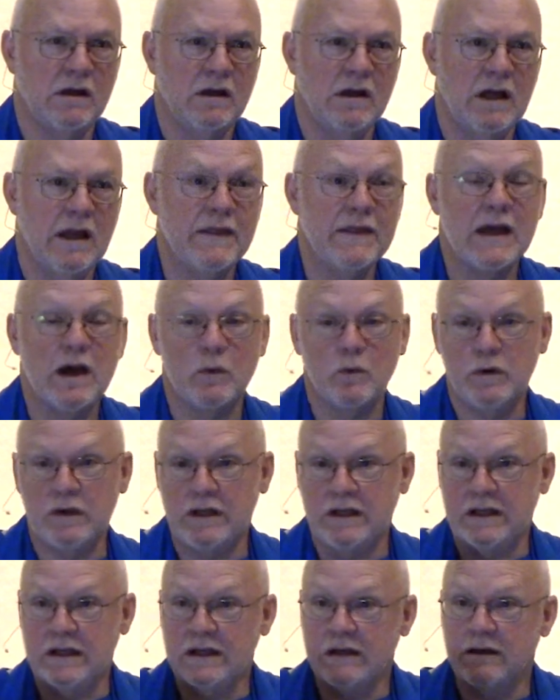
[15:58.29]
and that we
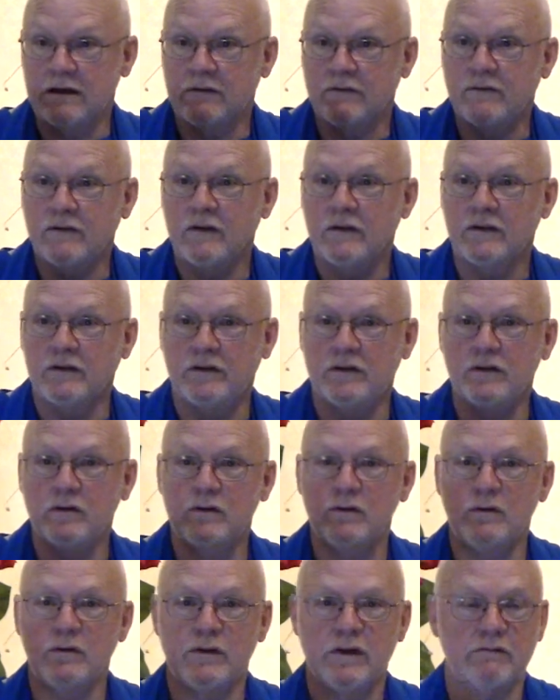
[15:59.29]
give
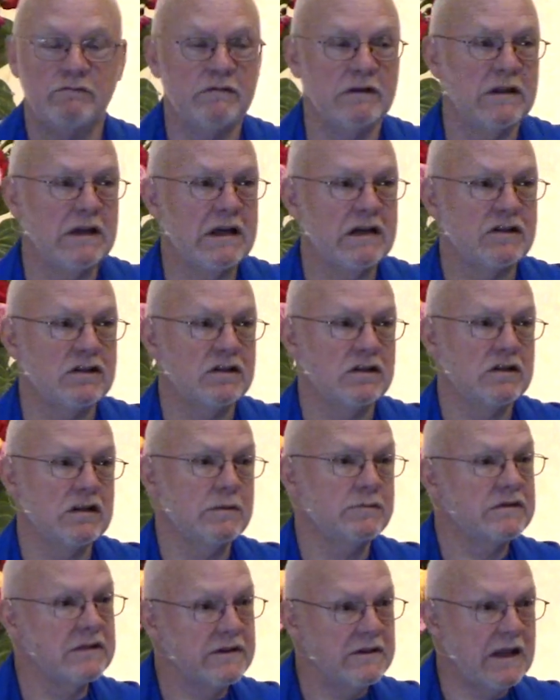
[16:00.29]
to the
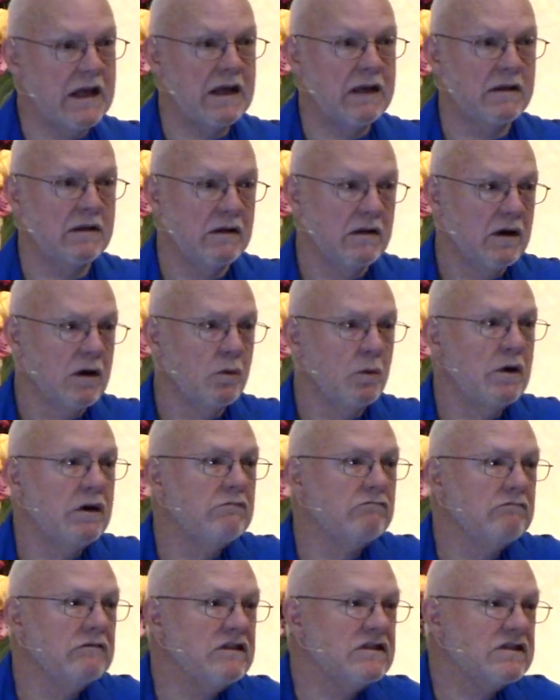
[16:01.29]
relationships and that we
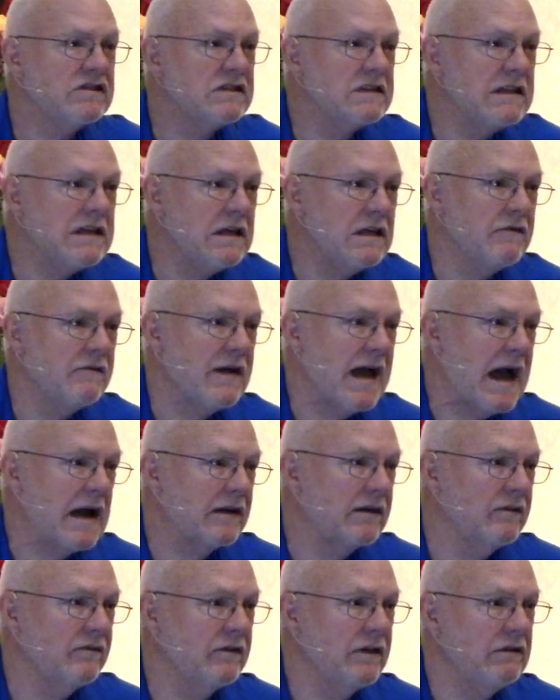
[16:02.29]
receive,
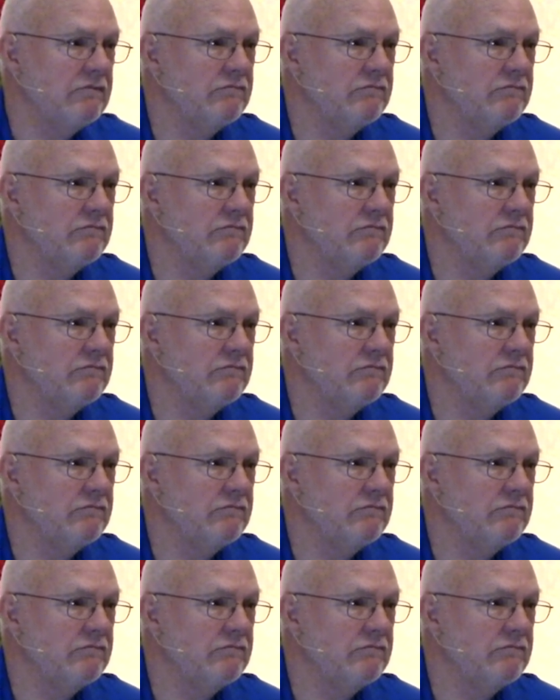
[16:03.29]
actively